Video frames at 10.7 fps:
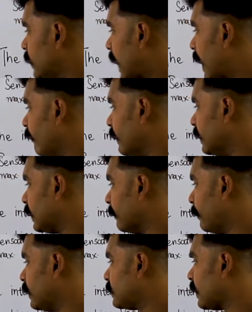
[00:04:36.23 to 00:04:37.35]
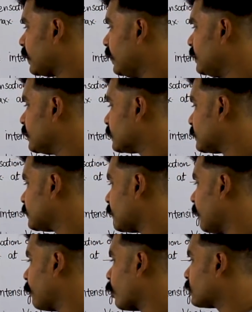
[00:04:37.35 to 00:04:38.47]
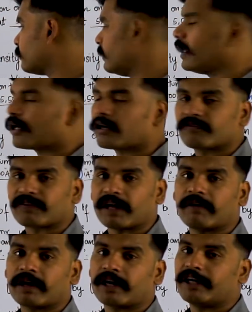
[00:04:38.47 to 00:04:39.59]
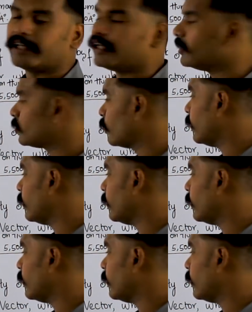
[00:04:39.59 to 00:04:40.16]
and when the temperature reaches approximately around 500 degrees